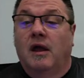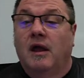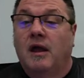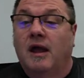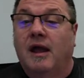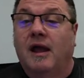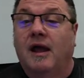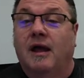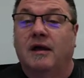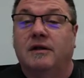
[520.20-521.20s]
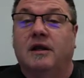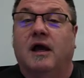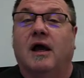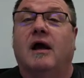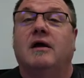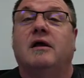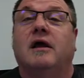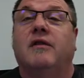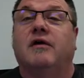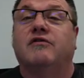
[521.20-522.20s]
And
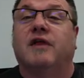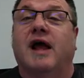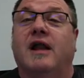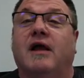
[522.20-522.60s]
there's that, and